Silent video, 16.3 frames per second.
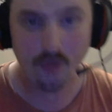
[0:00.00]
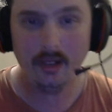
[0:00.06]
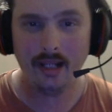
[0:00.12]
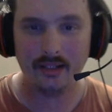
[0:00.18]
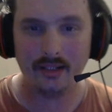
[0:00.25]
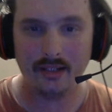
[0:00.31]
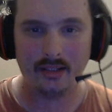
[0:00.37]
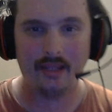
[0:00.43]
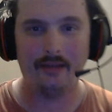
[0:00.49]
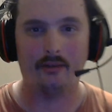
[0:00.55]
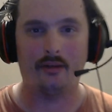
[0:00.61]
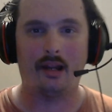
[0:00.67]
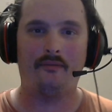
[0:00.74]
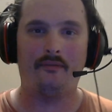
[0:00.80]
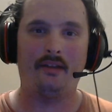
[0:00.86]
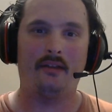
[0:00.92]
2 days
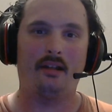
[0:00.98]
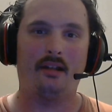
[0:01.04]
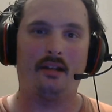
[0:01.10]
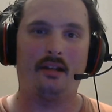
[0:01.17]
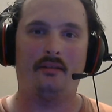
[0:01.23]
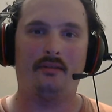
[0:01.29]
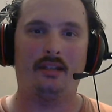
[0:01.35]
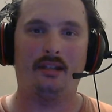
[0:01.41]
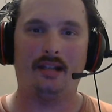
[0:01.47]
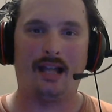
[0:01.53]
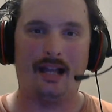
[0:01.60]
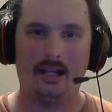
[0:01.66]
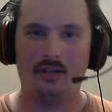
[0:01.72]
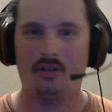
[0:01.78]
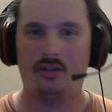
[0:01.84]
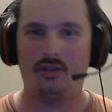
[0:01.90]
later, I found out that
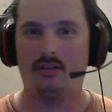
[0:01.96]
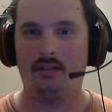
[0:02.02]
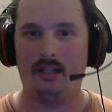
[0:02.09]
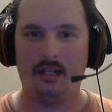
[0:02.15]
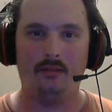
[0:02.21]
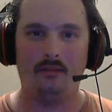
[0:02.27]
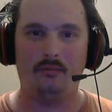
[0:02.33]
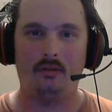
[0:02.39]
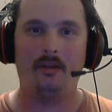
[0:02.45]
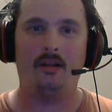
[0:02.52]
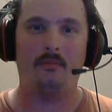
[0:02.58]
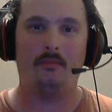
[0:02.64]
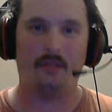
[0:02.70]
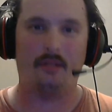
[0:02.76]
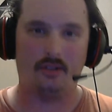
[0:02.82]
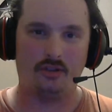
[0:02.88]
actually he didn't want to
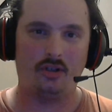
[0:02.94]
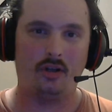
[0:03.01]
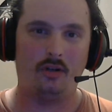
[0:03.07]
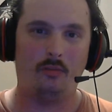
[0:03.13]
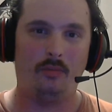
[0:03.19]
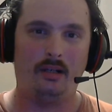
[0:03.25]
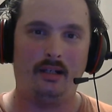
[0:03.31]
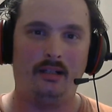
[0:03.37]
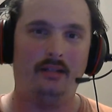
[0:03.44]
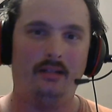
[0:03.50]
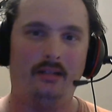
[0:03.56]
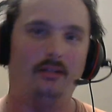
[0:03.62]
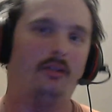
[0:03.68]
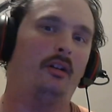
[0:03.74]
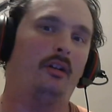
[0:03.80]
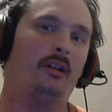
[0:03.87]
be on my show, but he
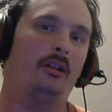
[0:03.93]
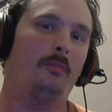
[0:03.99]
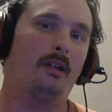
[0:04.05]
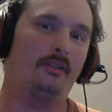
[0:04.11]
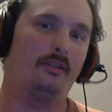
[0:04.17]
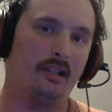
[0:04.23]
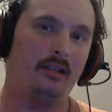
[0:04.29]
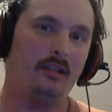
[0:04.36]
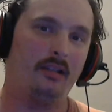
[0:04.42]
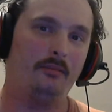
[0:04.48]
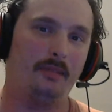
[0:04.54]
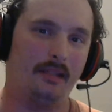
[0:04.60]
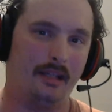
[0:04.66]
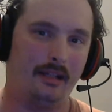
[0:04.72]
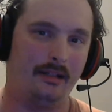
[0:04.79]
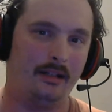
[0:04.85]
didn't know how to go about telling
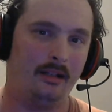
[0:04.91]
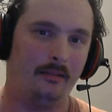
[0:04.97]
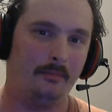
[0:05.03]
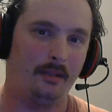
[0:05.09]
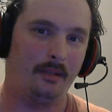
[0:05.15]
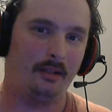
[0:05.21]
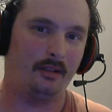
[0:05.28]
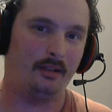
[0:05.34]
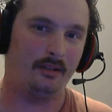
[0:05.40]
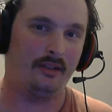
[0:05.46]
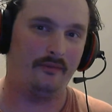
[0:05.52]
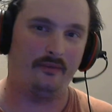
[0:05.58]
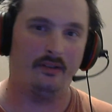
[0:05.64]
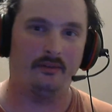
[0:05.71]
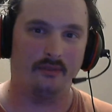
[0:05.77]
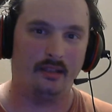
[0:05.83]
me that yet because
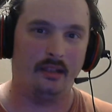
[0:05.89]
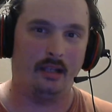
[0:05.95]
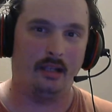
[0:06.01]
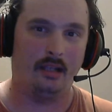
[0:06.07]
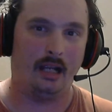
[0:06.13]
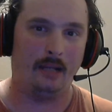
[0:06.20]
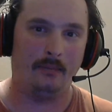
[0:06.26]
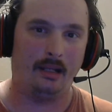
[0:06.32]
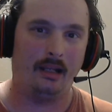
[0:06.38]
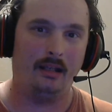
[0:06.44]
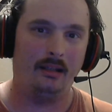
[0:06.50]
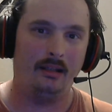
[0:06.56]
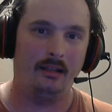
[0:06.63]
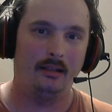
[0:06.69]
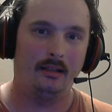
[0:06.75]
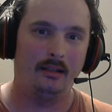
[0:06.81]
he felt that I
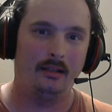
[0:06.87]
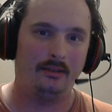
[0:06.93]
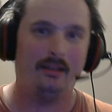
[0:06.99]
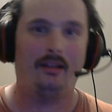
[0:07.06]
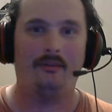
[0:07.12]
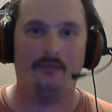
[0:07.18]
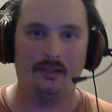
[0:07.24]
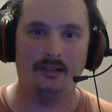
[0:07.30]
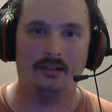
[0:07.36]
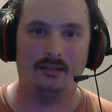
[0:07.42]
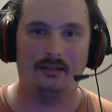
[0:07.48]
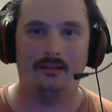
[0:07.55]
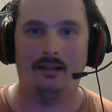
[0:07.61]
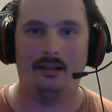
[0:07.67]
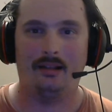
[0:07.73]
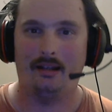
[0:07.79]
might take
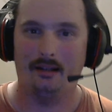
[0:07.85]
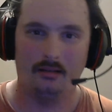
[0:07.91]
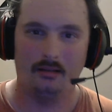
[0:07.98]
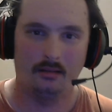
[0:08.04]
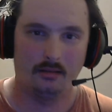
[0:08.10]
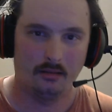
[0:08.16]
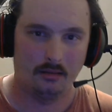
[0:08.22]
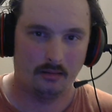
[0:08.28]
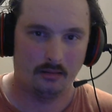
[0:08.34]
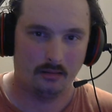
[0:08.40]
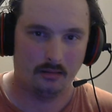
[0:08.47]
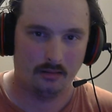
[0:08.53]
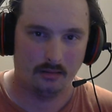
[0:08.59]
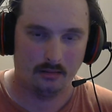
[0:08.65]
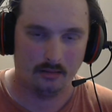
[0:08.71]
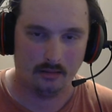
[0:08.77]
offense to that.
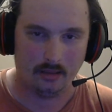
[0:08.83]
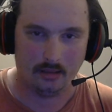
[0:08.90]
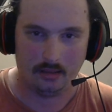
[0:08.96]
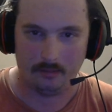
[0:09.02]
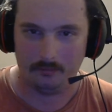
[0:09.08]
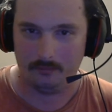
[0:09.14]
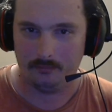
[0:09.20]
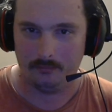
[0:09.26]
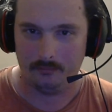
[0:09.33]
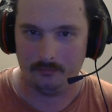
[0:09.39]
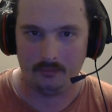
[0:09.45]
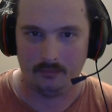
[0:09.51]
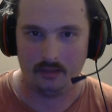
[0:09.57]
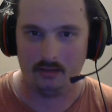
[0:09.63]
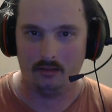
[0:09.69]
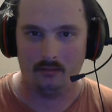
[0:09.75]

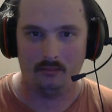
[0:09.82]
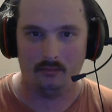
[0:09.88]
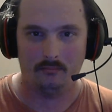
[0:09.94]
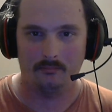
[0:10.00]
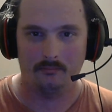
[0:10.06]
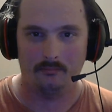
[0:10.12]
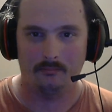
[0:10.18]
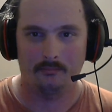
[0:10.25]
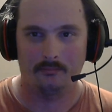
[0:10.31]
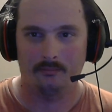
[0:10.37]
And, you know,